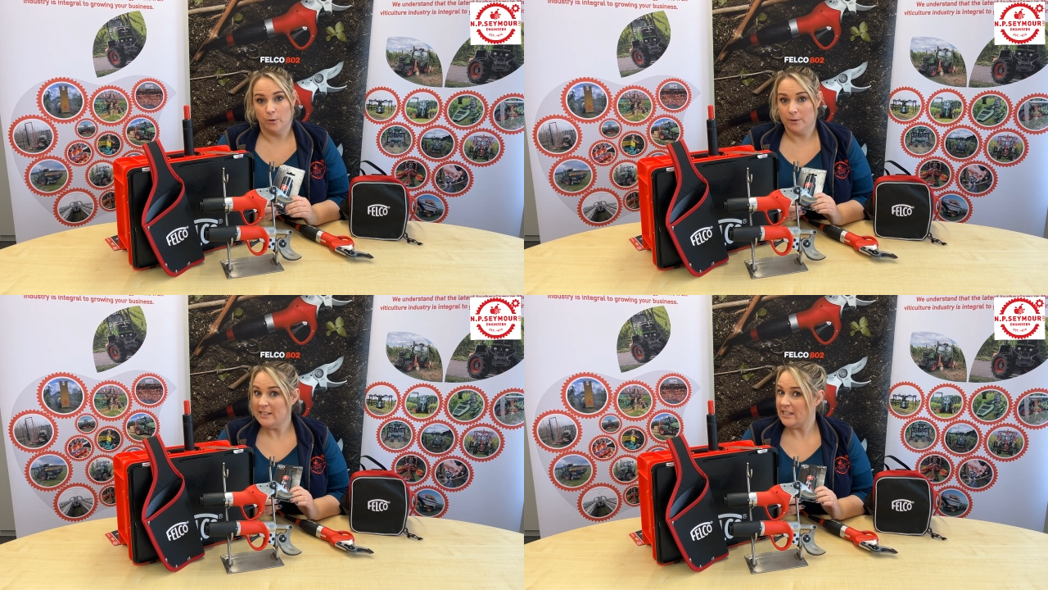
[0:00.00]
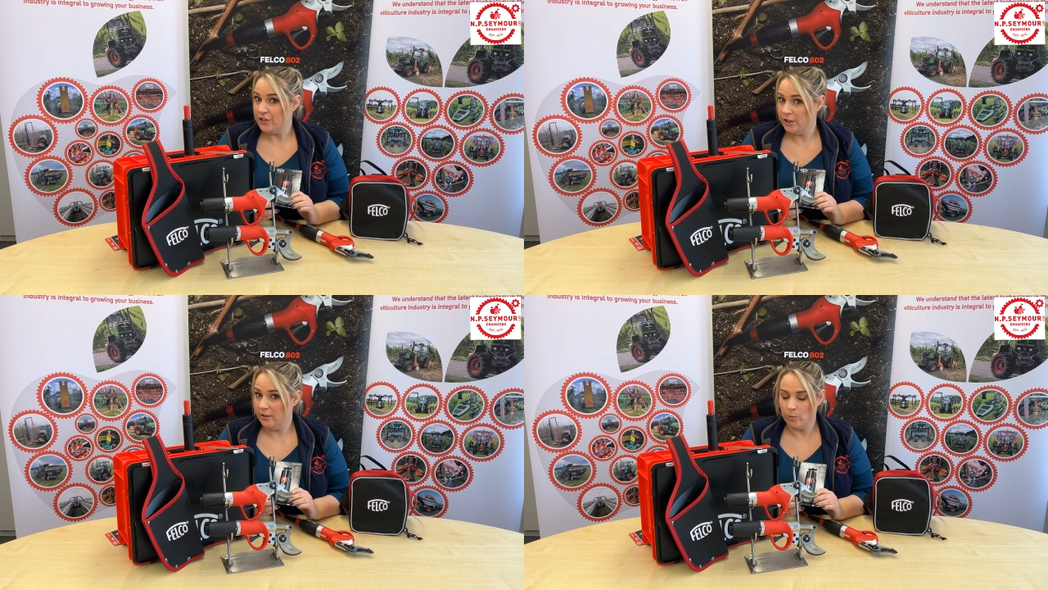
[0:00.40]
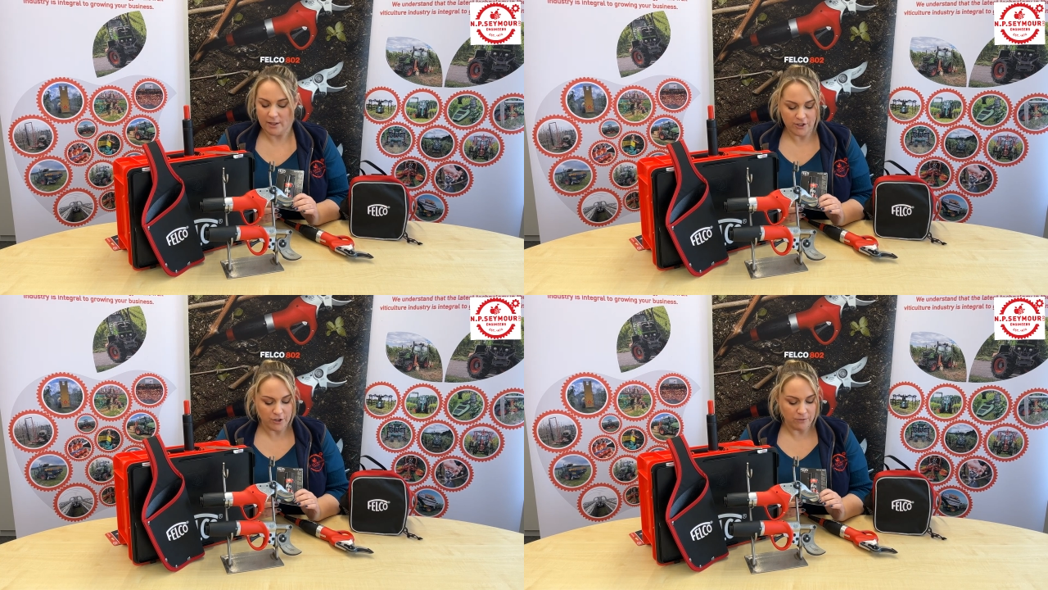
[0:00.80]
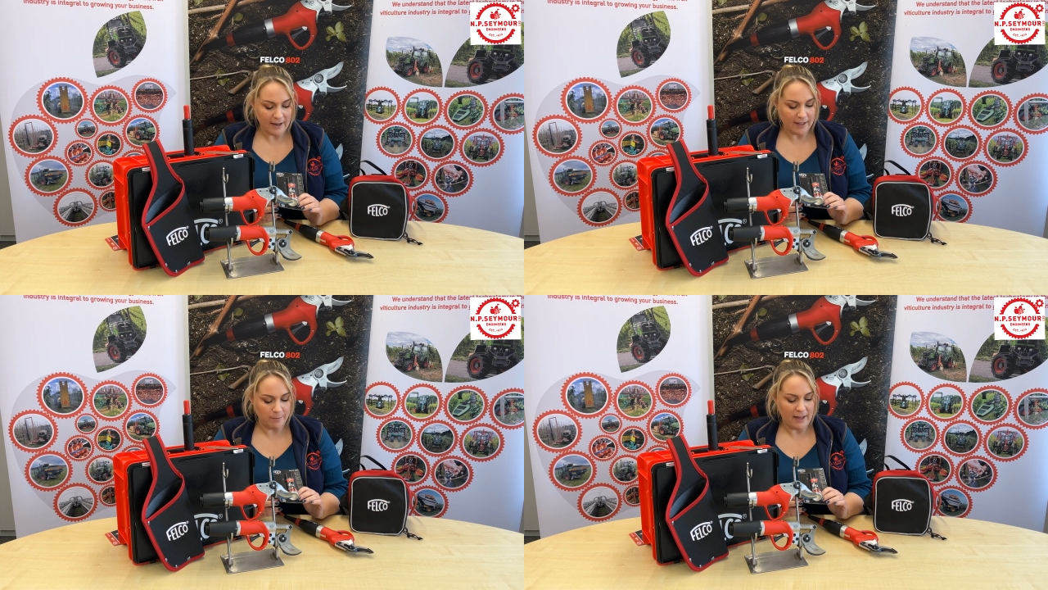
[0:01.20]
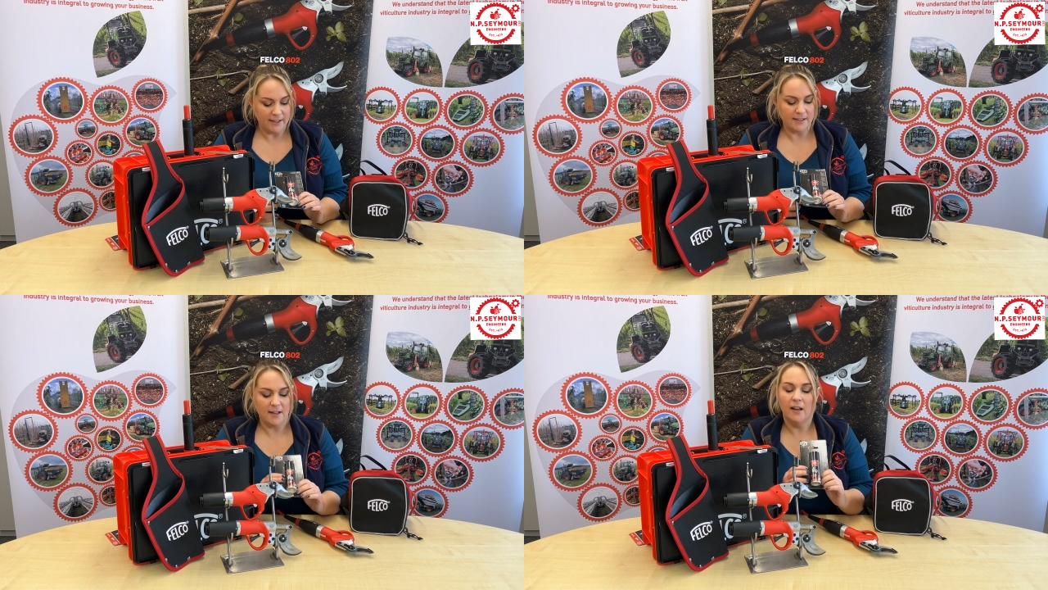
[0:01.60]
condition, we do recommend
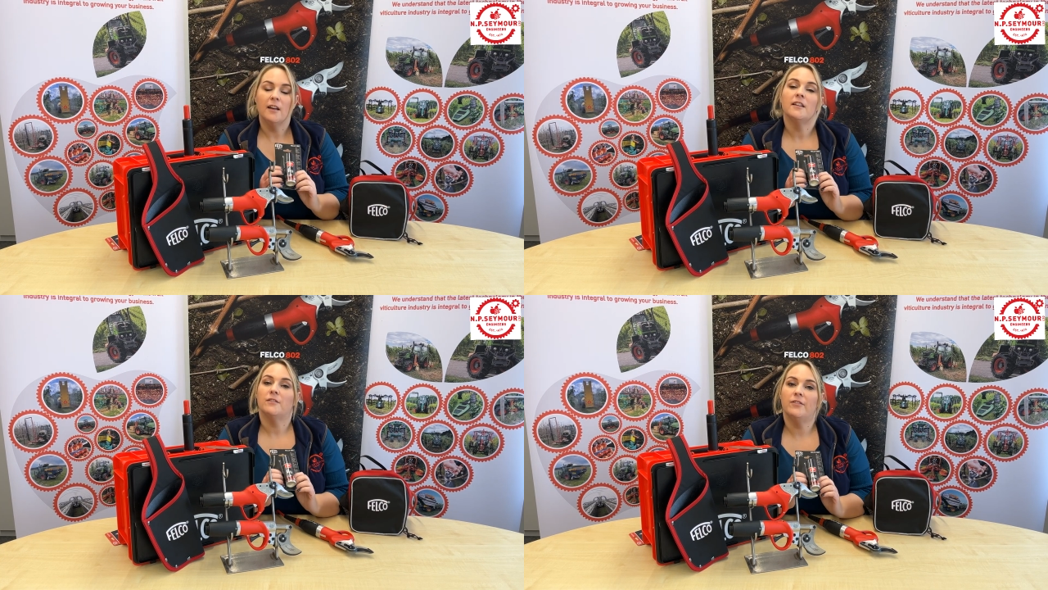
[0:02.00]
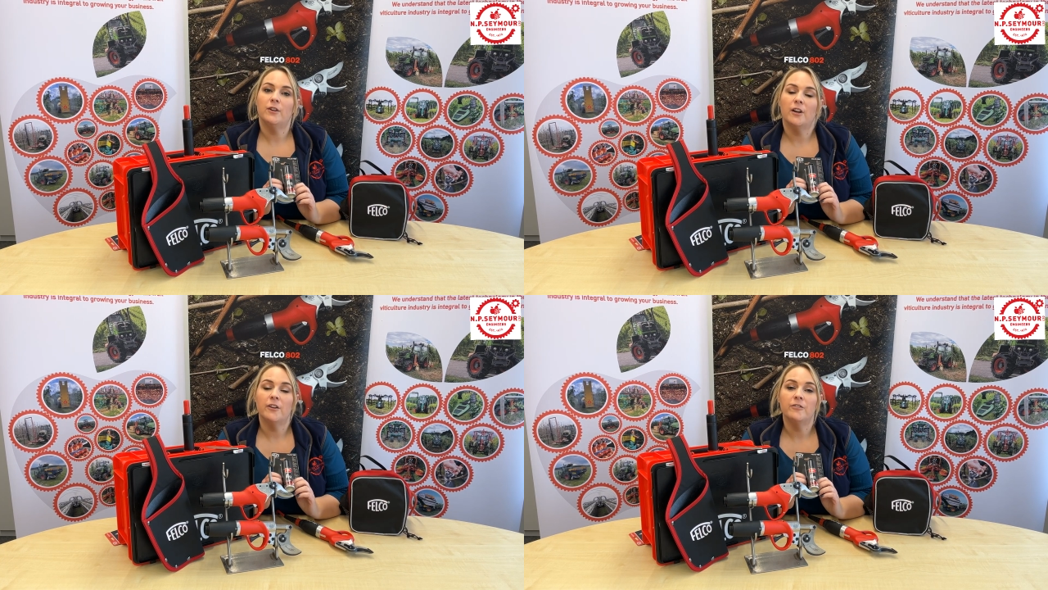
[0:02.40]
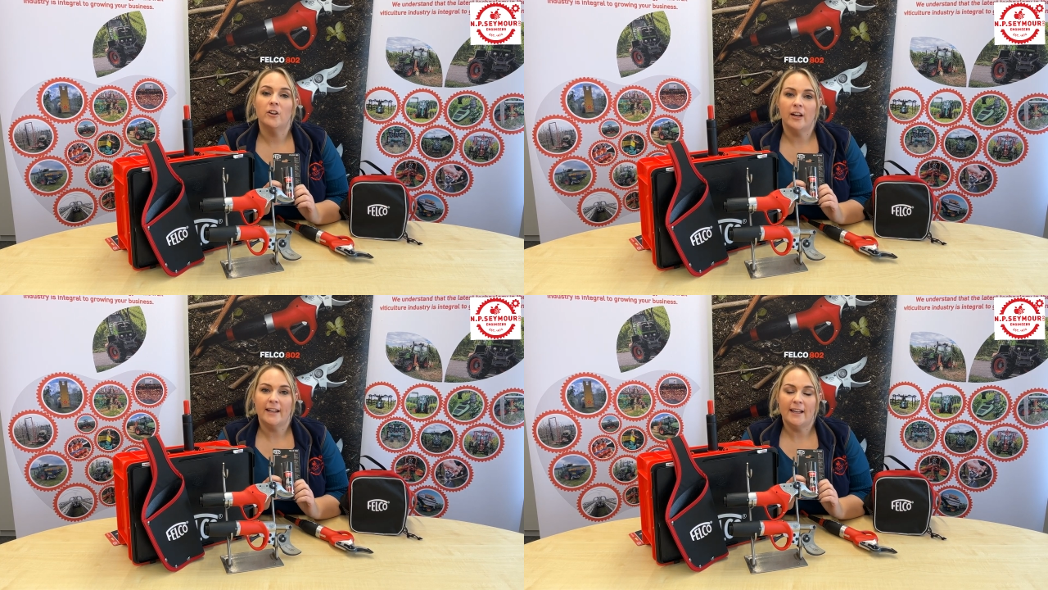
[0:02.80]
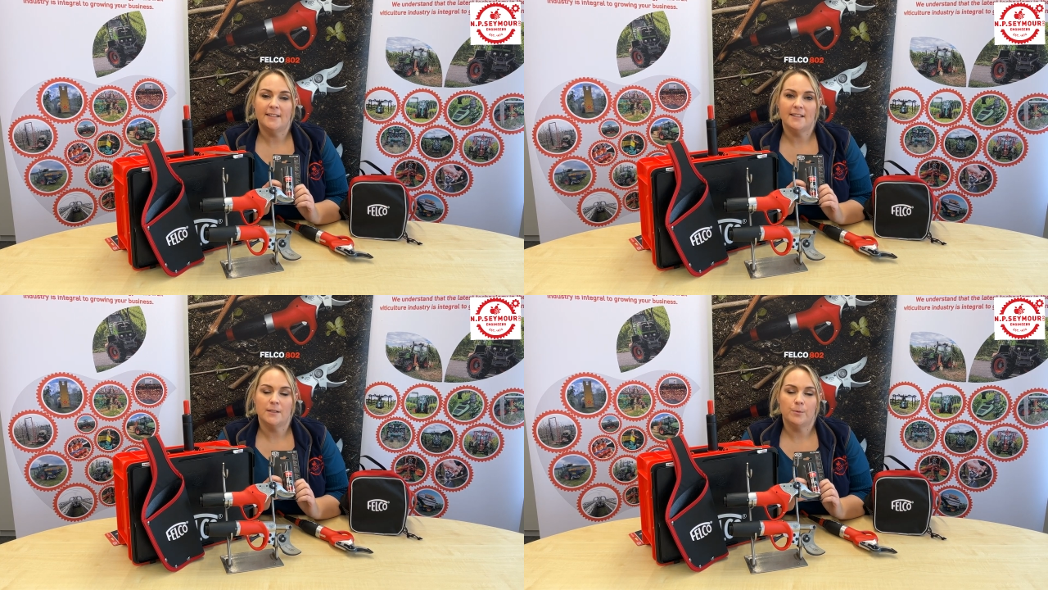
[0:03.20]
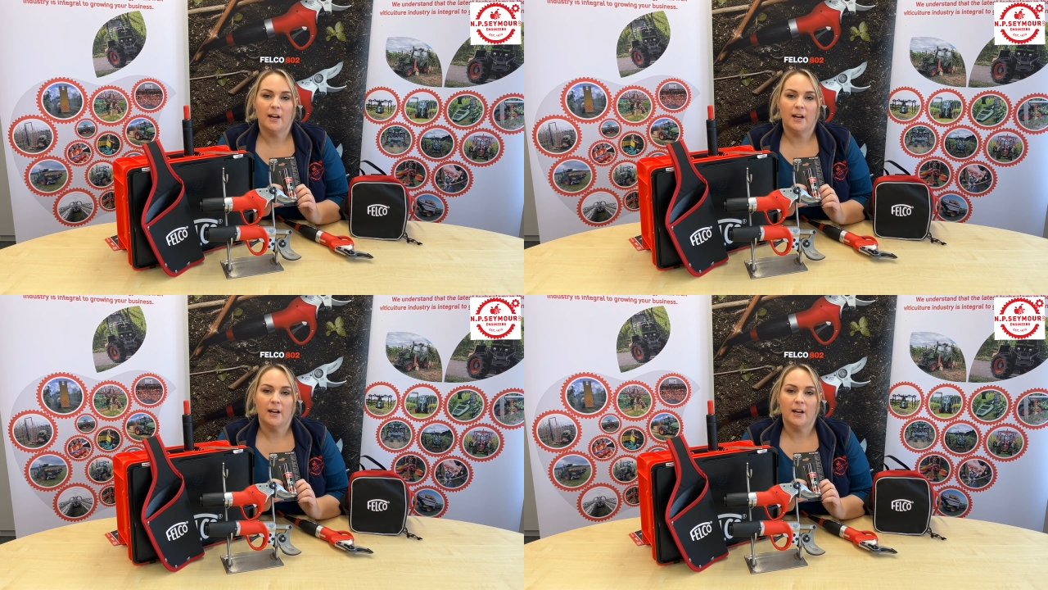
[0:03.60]
the Felco 980 spray.